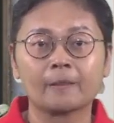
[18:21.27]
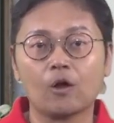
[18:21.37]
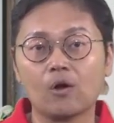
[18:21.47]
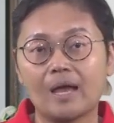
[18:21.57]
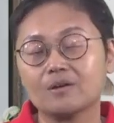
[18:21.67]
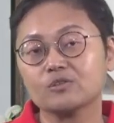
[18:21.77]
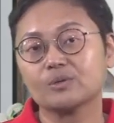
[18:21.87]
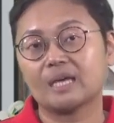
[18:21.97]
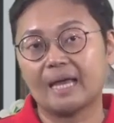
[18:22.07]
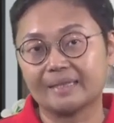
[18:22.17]
Or else we
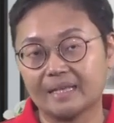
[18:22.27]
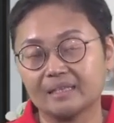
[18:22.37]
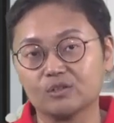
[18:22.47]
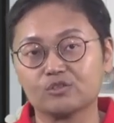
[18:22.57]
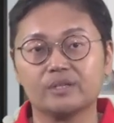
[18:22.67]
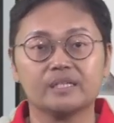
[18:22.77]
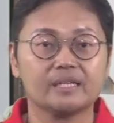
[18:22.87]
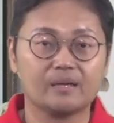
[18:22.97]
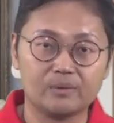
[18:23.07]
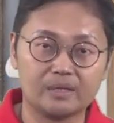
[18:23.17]
can attend our training
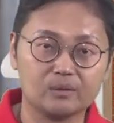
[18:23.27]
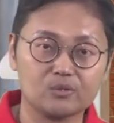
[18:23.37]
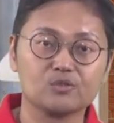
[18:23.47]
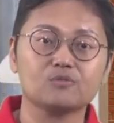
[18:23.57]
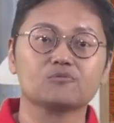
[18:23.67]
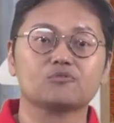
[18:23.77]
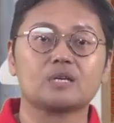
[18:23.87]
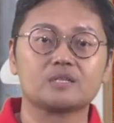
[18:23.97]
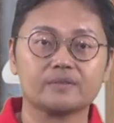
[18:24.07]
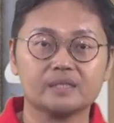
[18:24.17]
and we can also
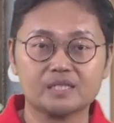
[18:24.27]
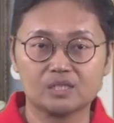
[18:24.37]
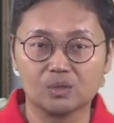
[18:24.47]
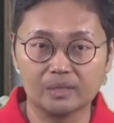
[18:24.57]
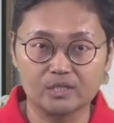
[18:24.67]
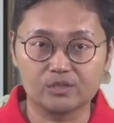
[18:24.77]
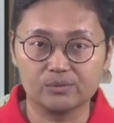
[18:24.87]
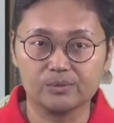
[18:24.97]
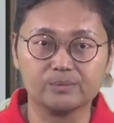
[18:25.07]
transfer this knowledge to you.